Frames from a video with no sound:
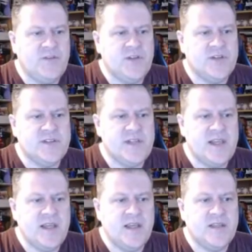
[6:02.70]
You can
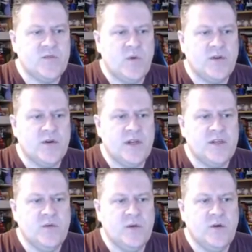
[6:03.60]
see it's whether or
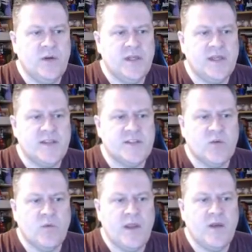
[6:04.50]
not you were going against a
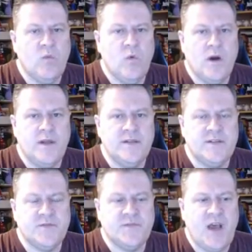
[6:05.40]
rank one
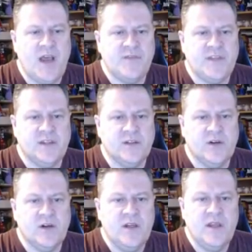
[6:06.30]
to five
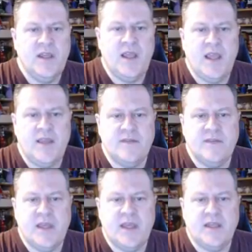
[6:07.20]
killer, and
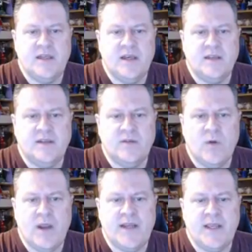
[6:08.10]
then on the
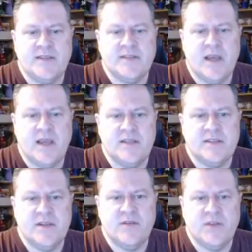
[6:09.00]
right hand side
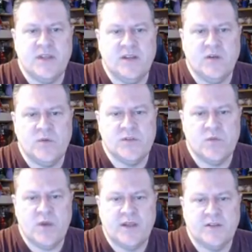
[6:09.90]
is if the killer was
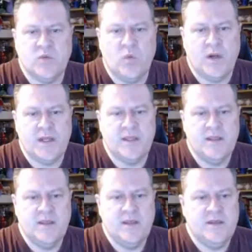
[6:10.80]
rank 20.
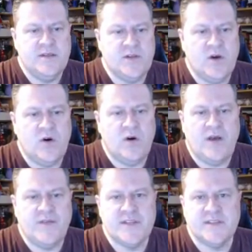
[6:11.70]
So
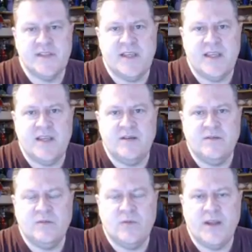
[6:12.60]
obviously,
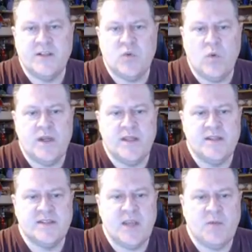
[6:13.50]
rank 20,
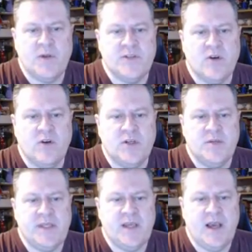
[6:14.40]
the escape rates are all going
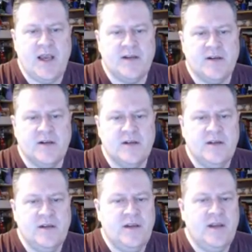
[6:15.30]
to be higher.
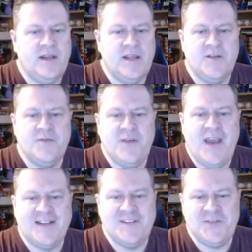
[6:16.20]
And in
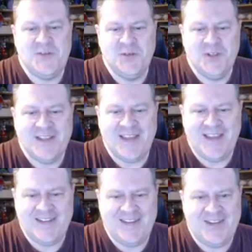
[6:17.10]
fact, if you look
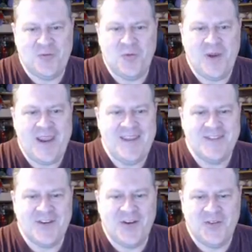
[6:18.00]
at the Wraith
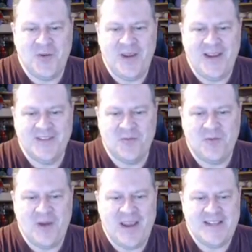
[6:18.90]
all the way on the
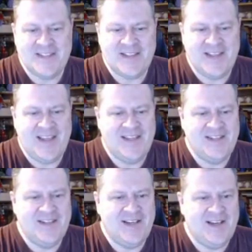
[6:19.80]
right,
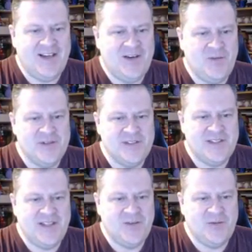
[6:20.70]
and uh, where's
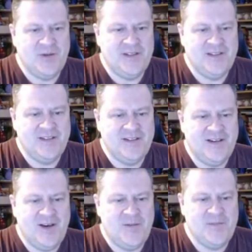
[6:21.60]
the other one?
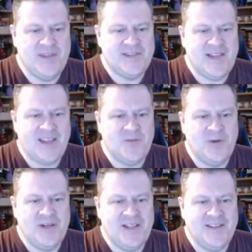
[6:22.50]
Um, the second
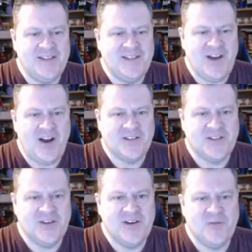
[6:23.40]
one in, the
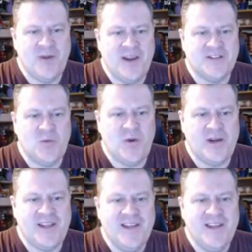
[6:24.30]
Doctor at rank 20,